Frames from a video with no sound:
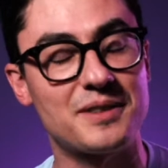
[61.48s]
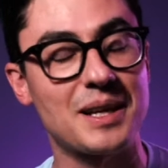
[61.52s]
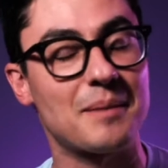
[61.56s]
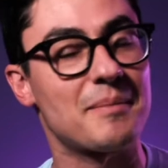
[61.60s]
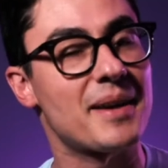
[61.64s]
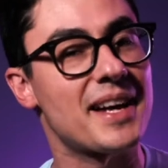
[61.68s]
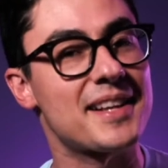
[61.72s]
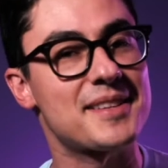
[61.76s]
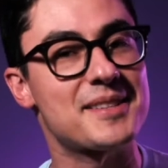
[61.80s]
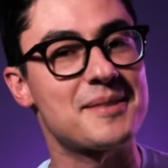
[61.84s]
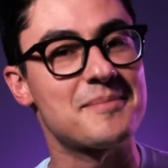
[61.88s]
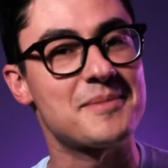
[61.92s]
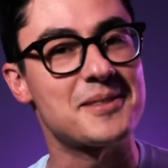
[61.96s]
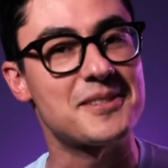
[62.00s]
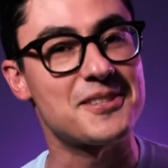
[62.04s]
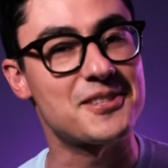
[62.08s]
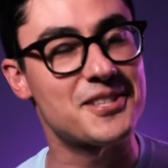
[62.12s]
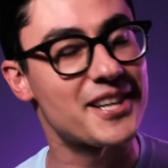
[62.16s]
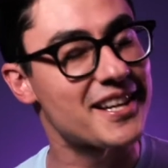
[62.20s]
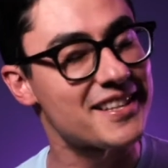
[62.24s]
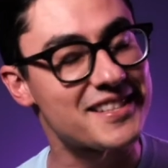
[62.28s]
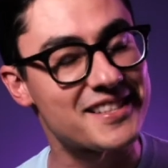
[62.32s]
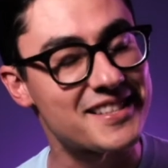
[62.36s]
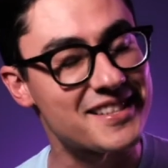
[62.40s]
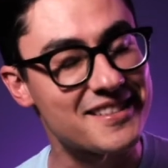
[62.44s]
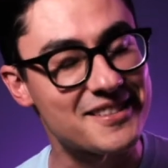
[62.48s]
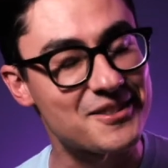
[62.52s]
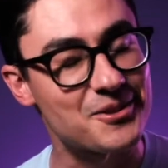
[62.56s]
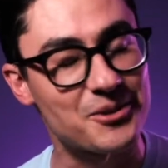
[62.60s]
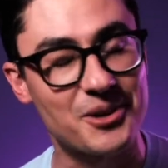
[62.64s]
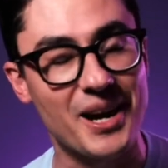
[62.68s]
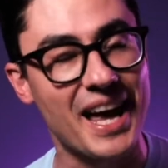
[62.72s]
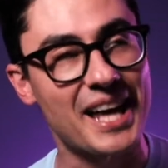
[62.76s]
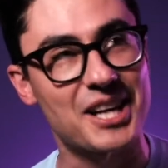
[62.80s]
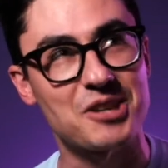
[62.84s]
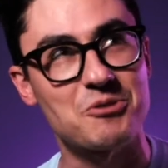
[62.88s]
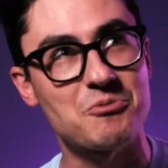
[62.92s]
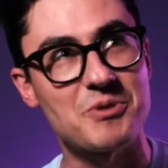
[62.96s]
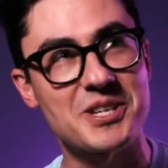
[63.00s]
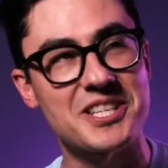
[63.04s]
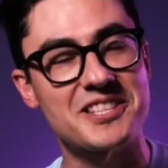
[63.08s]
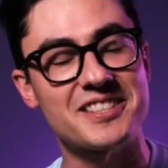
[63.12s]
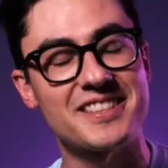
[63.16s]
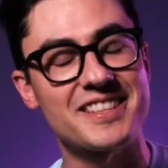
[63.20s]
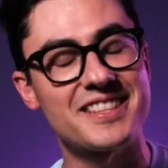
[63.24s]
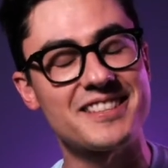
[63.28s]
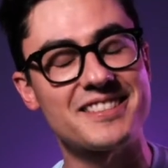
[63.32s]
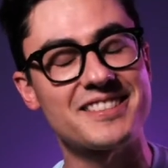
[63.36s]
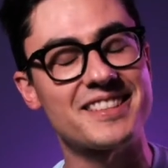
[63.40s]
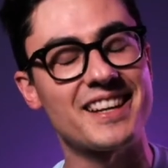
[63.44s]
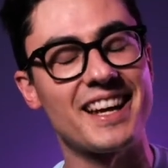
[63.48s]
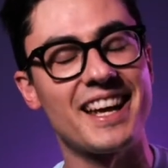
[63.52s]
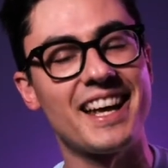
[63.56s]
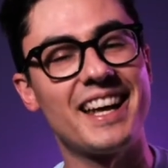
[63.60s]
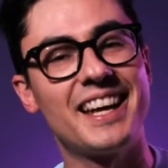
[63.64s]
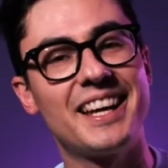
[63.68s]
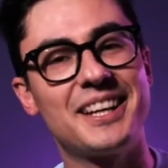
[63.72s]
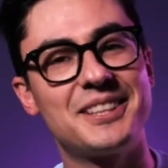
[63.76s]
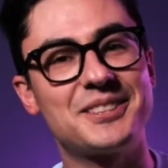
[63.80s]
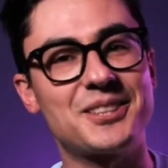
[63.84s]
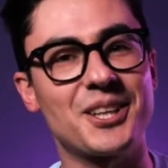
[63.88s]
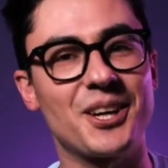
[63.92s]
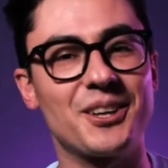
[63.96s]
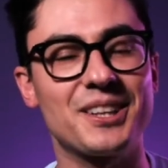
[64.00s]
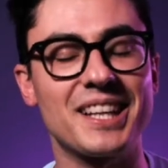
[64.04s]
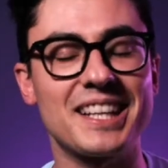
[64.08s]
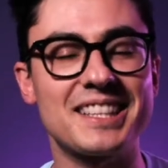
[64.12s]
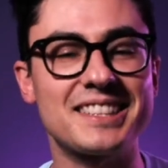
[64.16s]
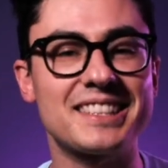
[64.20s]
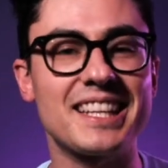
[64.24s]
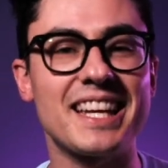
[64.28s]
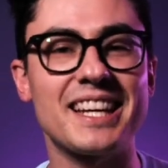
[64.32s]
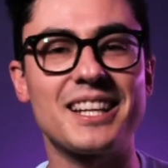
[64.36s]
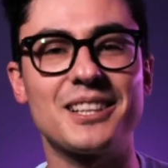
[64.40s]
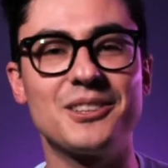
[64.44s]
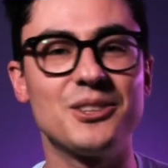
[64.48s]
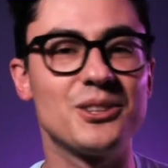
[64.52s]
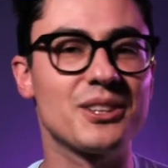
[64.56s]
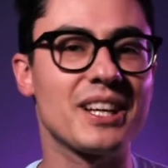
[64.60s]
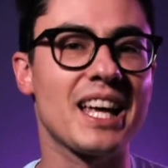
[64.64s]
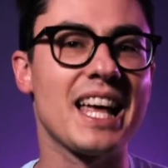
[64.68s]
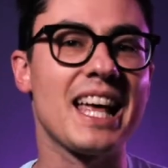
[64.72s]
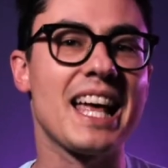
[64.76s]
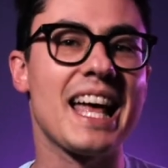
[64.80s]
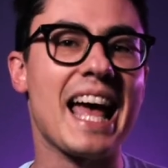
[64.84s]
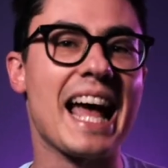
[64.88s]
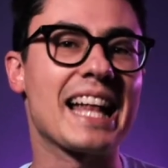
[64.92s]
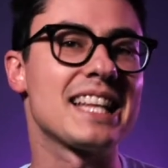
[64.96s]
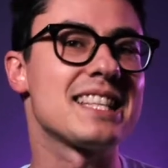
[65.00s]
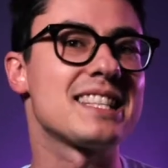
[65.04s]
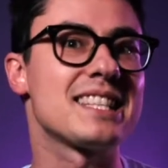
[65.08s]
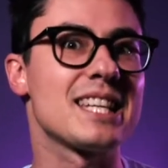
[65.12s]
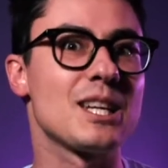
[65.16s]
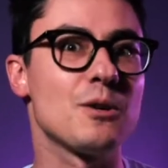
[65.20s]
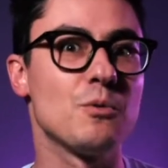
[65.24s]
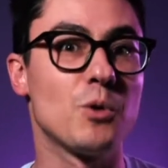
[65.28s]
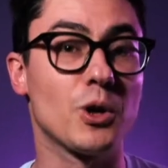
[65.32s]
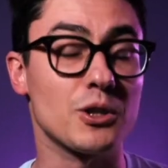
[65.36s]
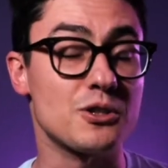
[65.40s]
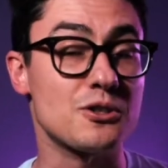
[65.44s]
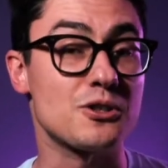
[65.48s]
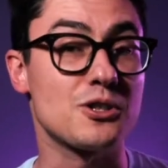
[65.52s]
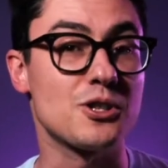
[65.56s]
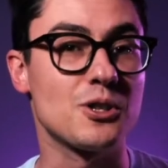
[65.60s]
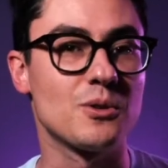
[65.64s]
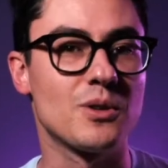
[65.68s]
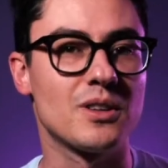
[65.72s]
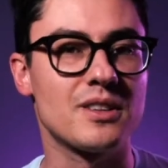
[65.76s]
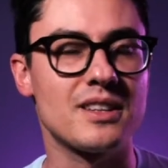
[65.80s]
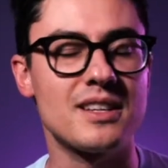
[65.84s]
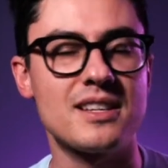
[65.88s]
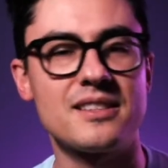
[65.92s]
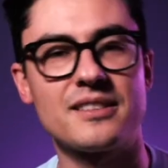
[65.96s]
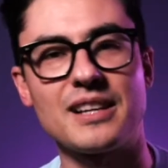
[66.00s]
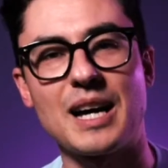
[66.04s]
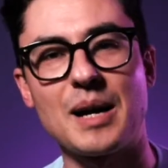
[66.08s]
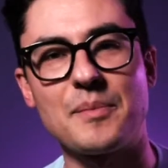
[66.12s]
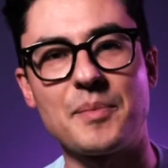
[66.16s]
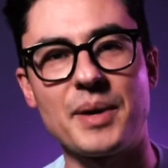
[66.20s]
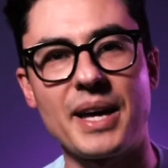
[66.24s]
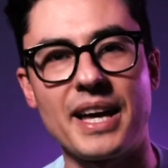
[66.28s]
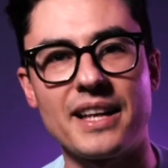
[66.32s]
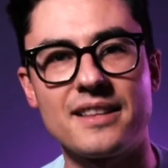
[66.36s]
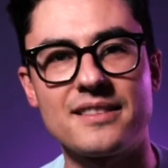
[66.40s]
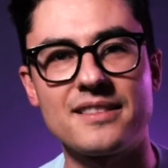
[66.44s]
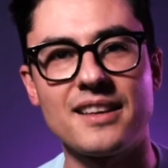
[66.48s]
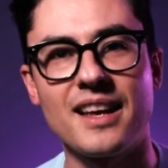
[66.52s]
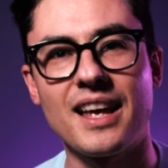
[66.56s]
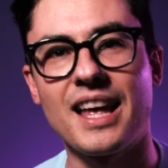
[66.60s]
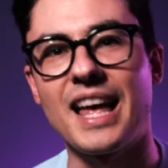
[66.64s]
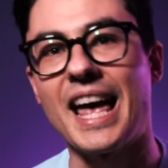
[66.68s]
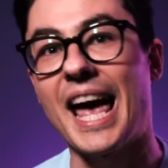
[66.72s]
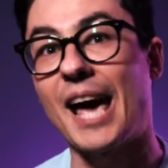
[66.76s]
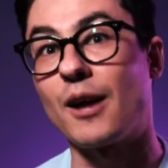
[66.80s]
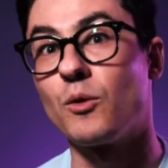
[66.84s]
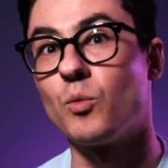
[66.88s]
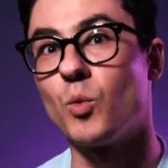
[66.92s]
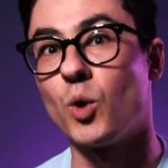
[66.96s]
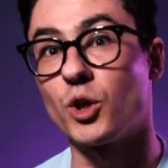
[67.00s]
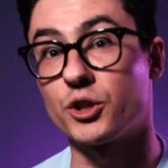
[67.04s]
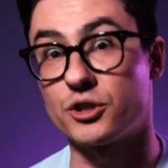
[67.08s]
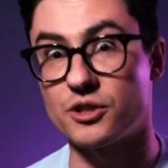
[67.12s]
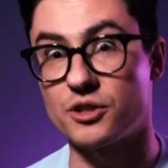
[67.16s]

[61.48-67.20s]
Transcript: made some suggestions, or I had a wish list. So let's take a look and see what's new on these iPads and what's